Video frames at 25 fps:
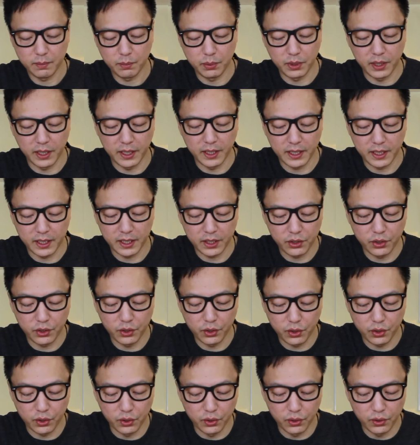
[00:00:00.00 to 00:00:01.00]
put another
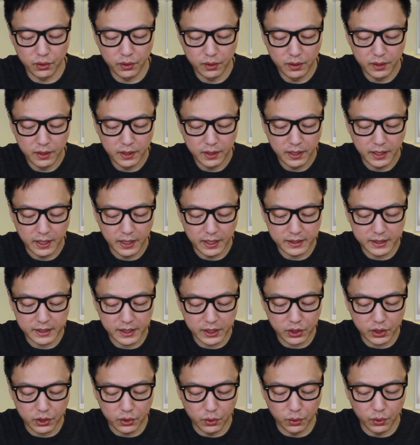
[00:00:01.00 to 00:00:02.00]
U-glue and
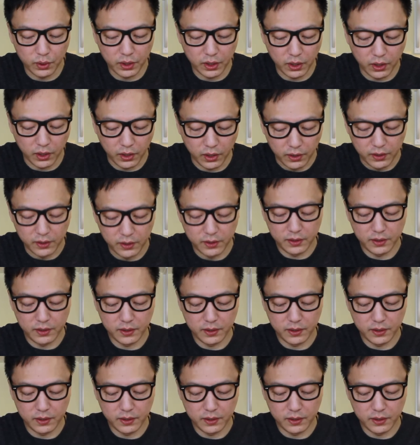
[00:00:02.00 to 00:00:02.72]
just glue it on.